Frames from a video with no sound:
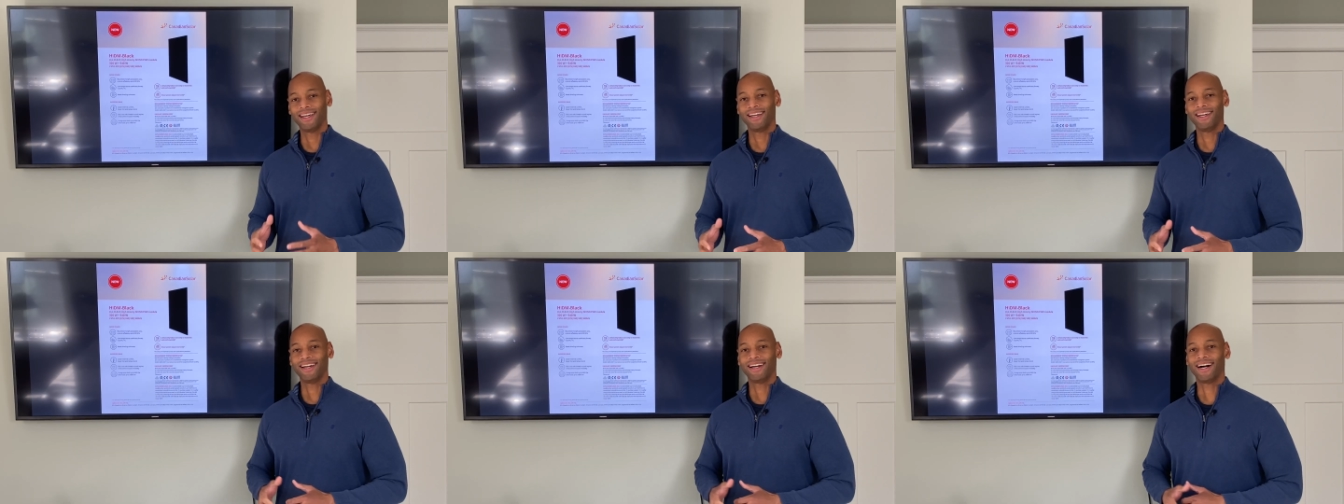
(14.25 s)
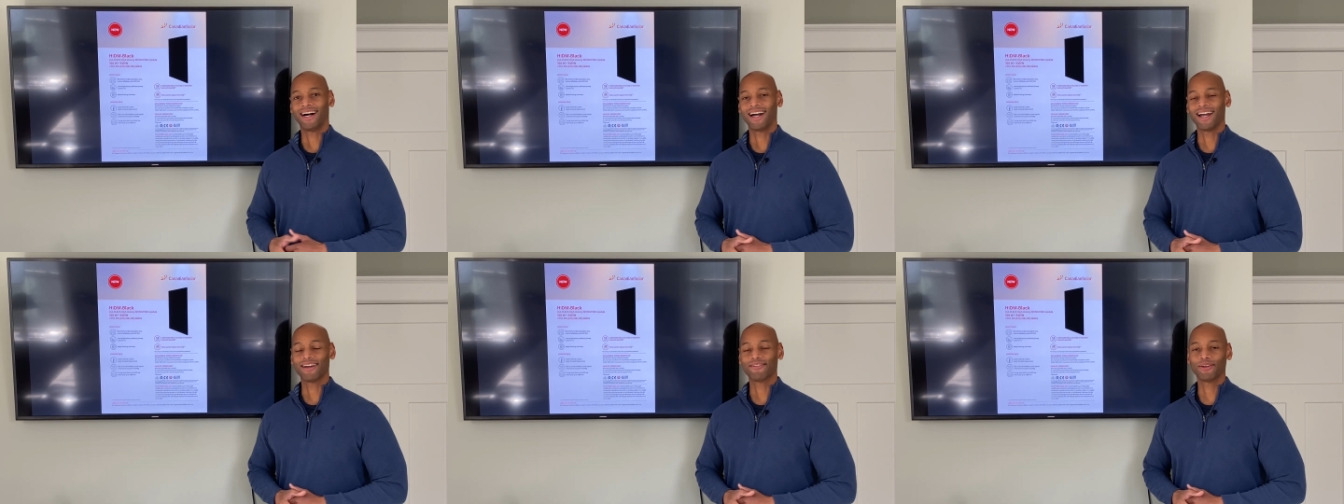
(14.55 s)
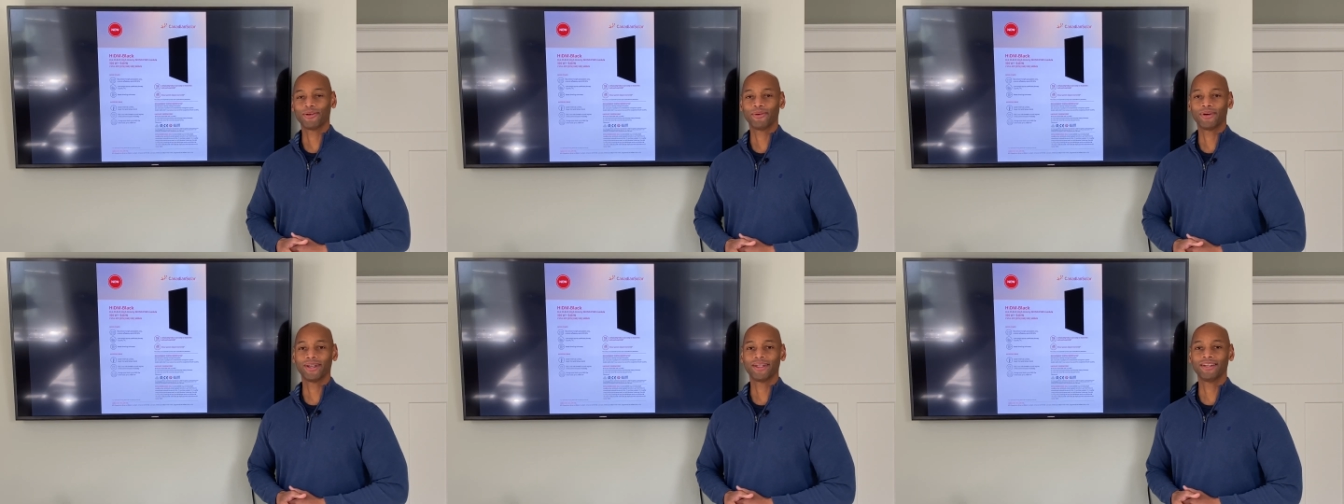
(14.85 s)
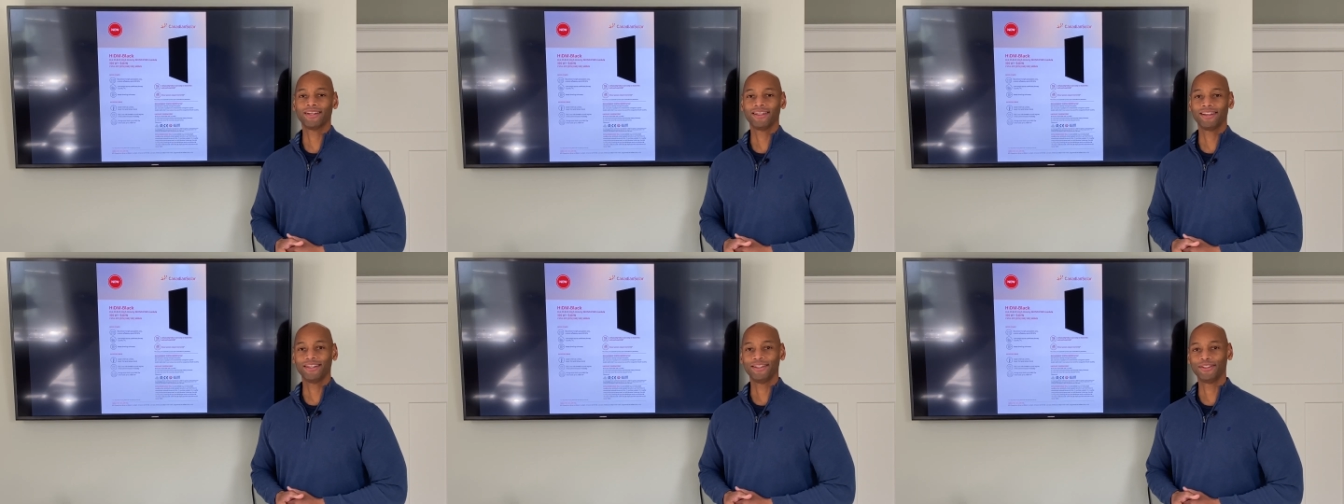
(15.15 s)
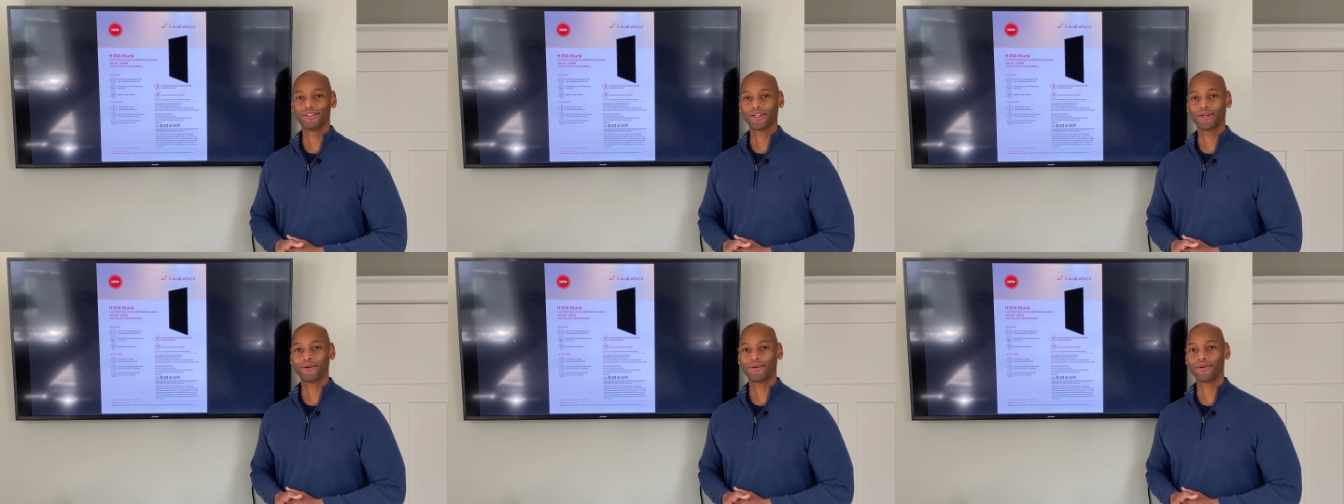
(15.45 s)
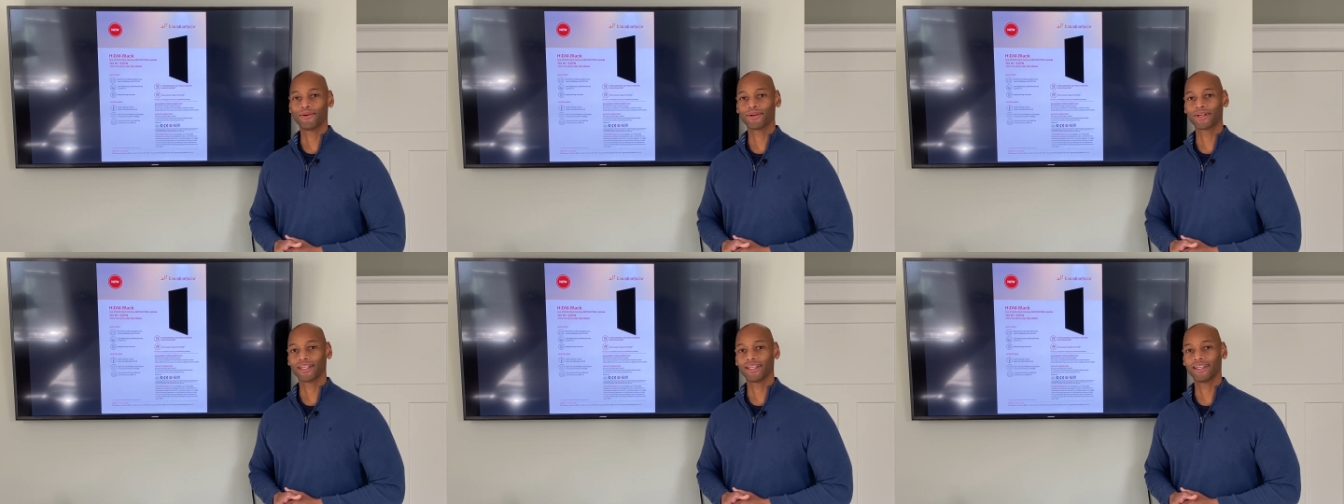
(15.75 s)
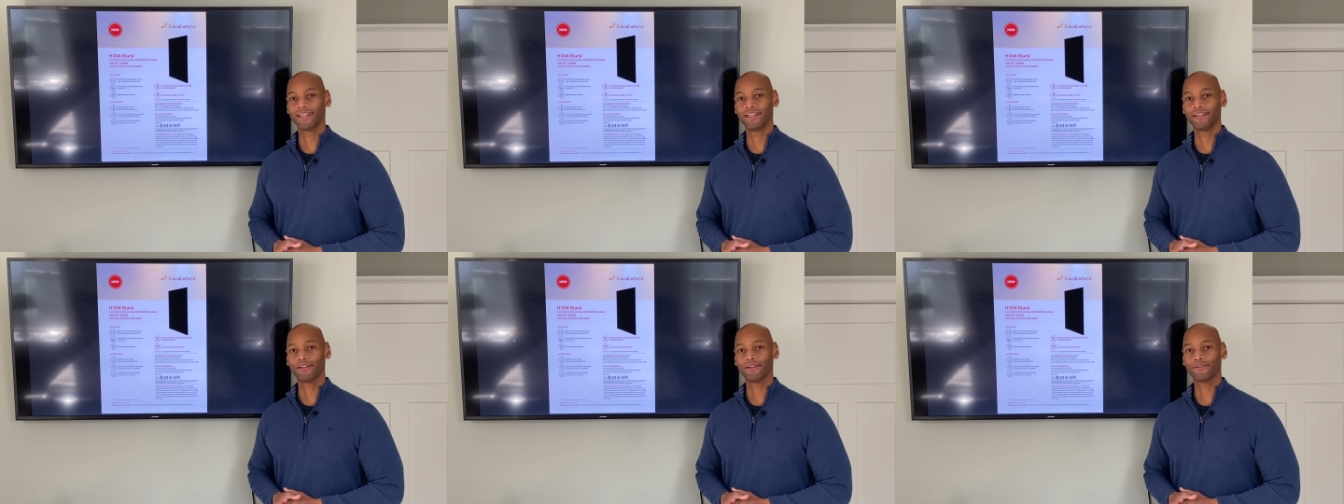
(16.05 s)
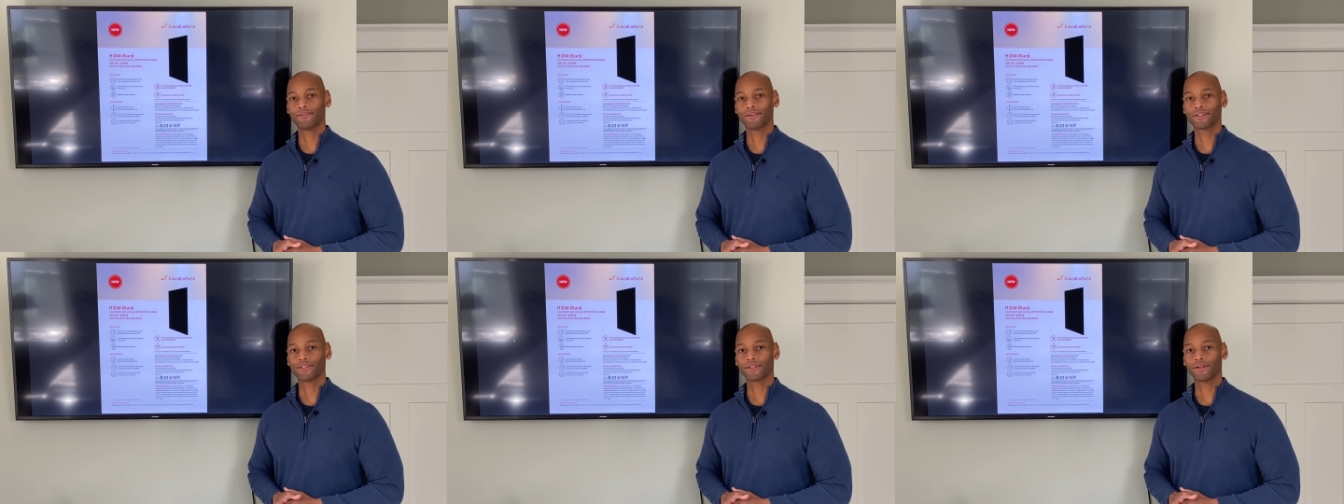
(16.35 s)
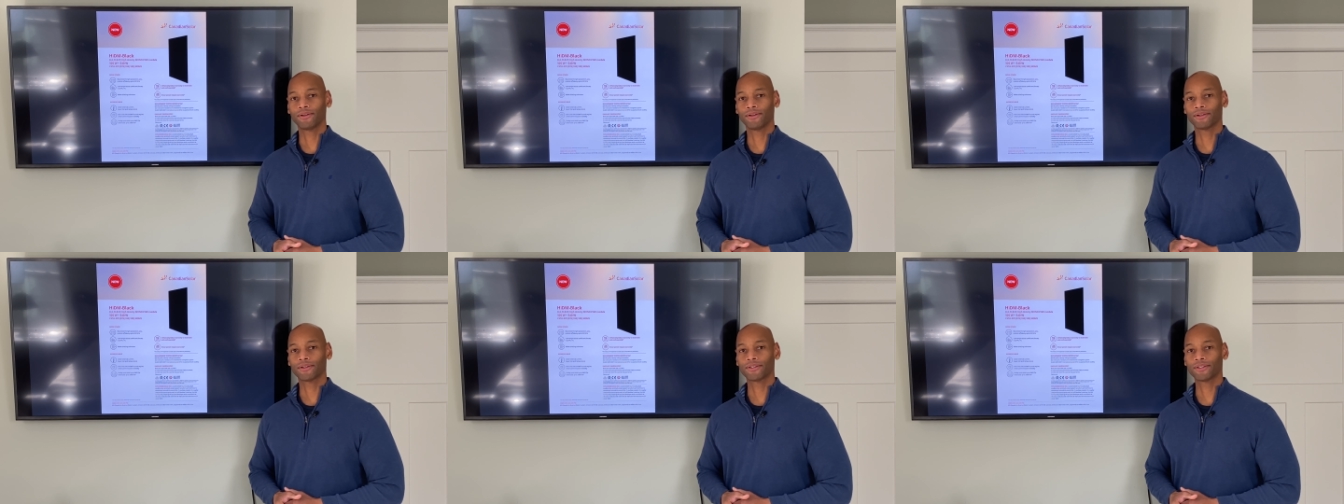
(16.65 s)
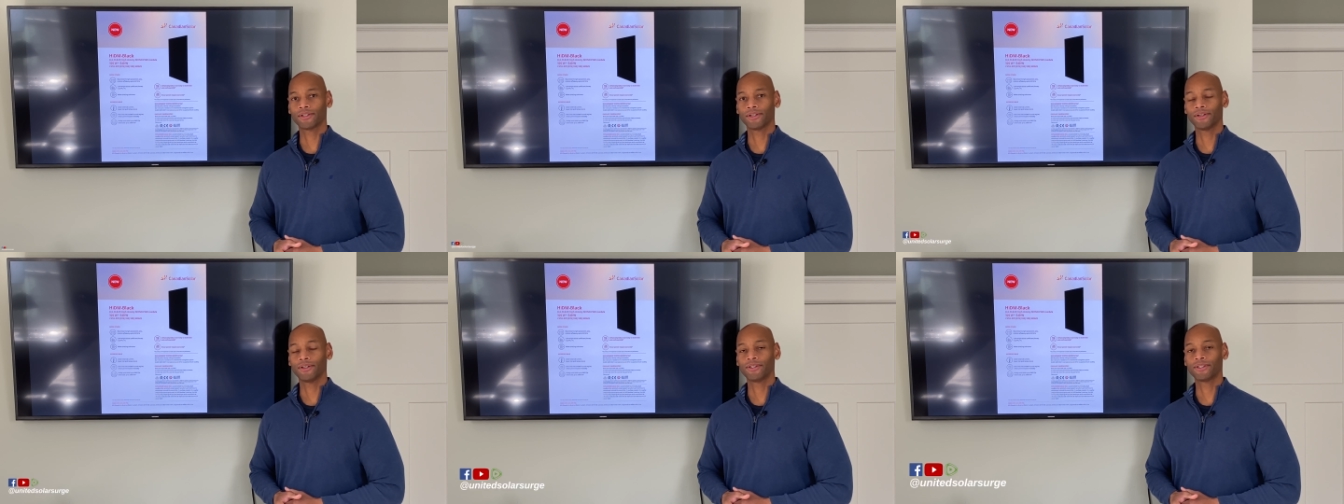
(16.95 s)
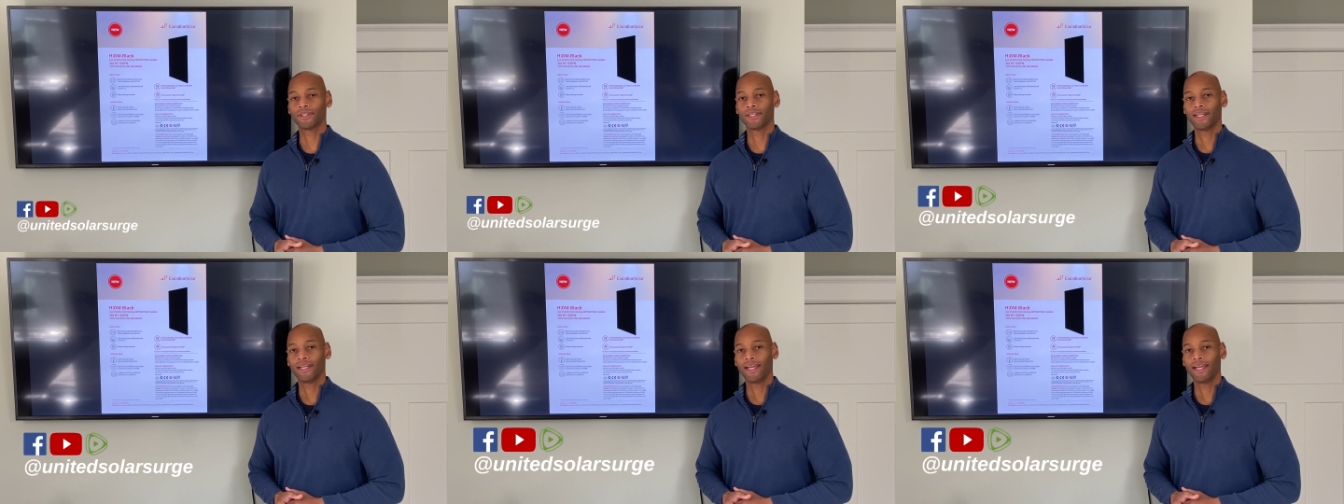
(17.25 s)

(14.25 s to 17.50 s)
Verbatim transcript: Hi everyone, Joe Ordia here for Solar Surge,